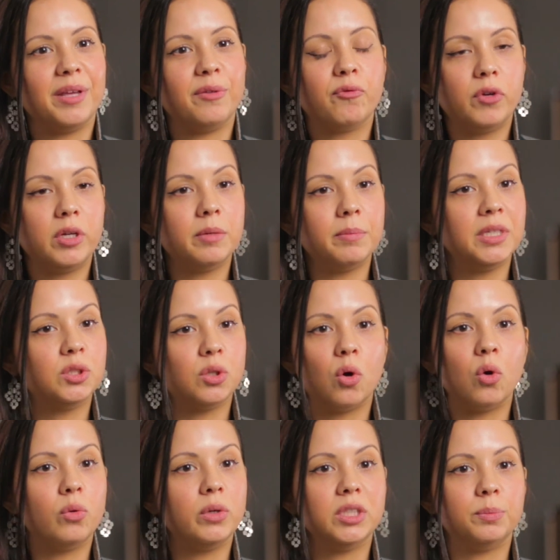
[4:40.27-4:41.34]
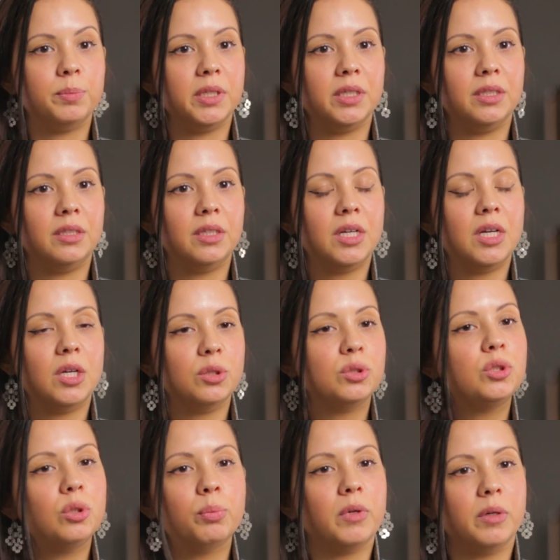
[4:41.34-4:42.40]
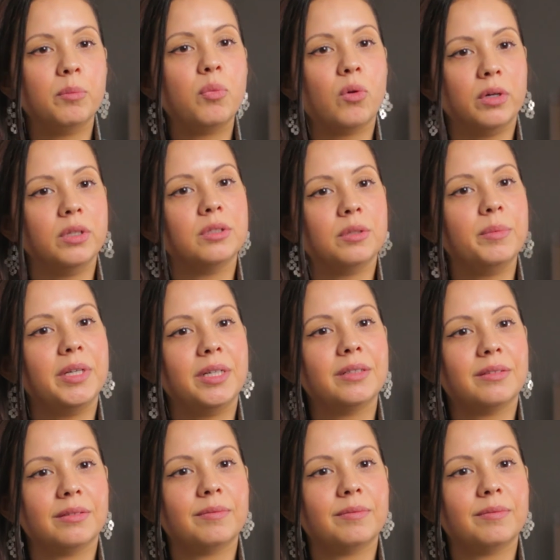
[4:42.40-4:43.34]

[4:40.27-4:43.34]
And freedom has always been super important to me.